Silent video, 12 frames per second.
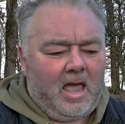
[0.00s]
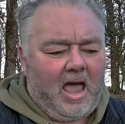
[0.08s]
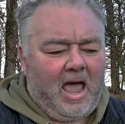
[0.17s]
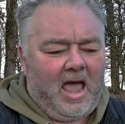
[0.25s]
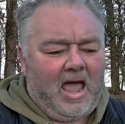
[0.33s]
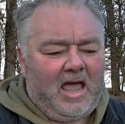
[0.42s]

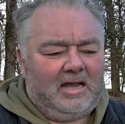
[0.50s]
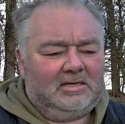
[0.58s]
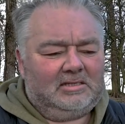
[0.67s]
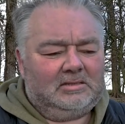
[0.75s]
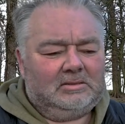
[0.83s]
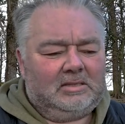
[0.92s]

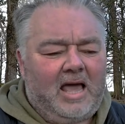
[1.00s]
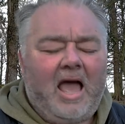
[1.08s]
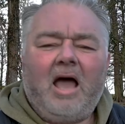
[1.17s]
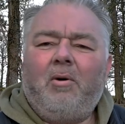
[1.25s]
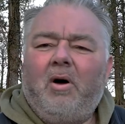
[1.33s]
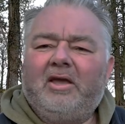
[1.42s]
and
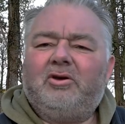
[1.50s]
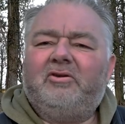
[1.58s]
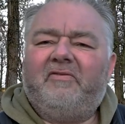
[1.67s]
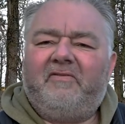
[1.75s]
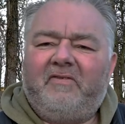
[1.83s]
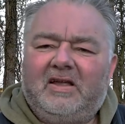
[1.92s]
how I could
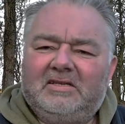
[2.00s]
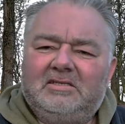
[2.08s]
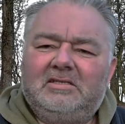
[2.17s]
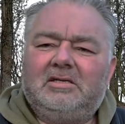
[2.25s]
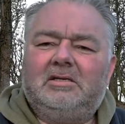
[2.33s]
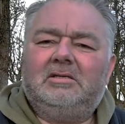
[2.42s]

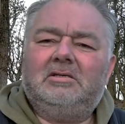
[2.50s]
fund